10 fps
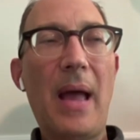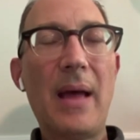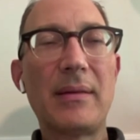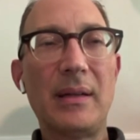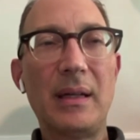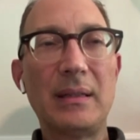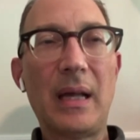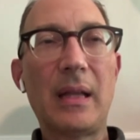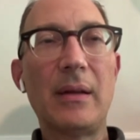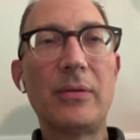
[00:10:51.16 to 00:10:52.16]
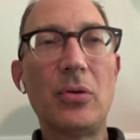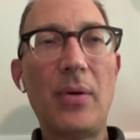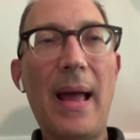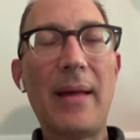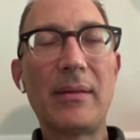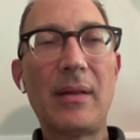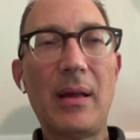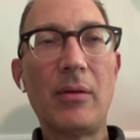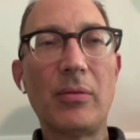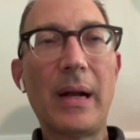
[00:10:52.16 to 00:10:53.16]
As an executive who has
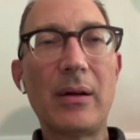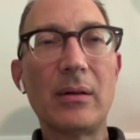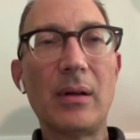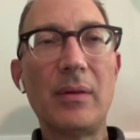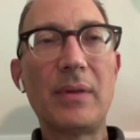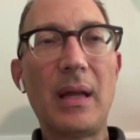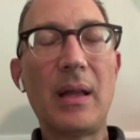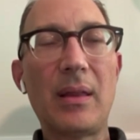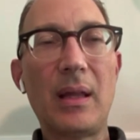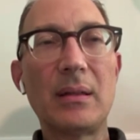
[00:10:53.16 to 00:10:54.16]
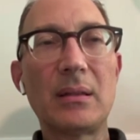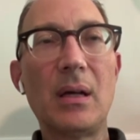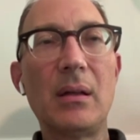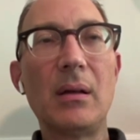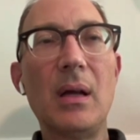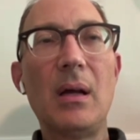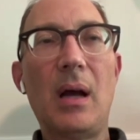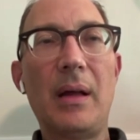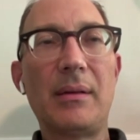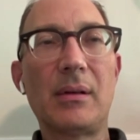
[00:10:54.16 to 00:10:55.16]
a record of getting things done,
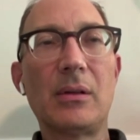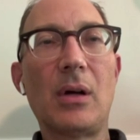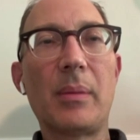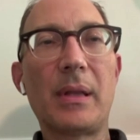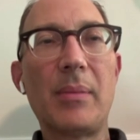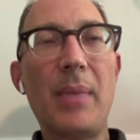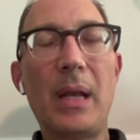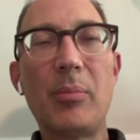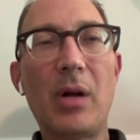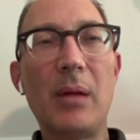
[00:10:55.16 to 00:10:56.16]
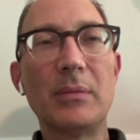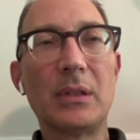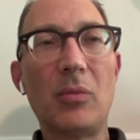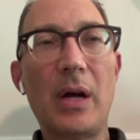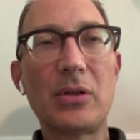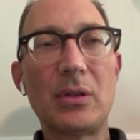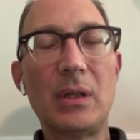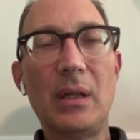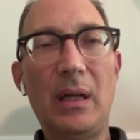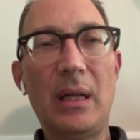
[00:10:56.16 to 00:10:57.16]
he's going to talk about the many problems in
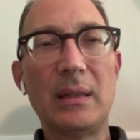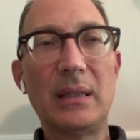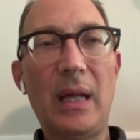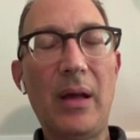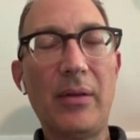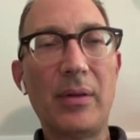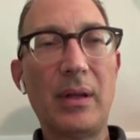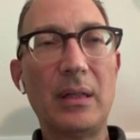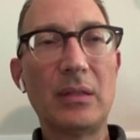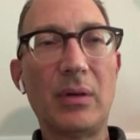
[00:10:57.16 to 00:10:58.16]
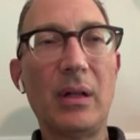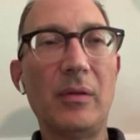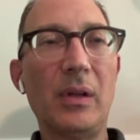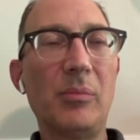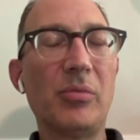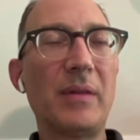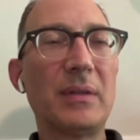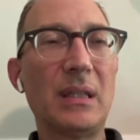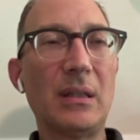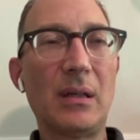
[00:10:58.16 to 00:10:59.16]
Washington, and he can say, other than his relatively brief
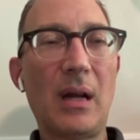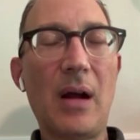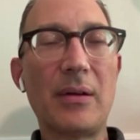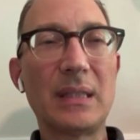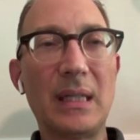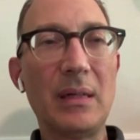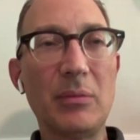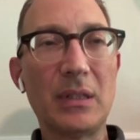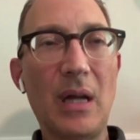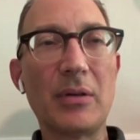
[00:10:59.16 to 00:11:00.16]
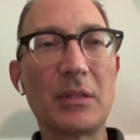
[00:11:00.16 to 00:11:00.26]
stint in Congress, he was not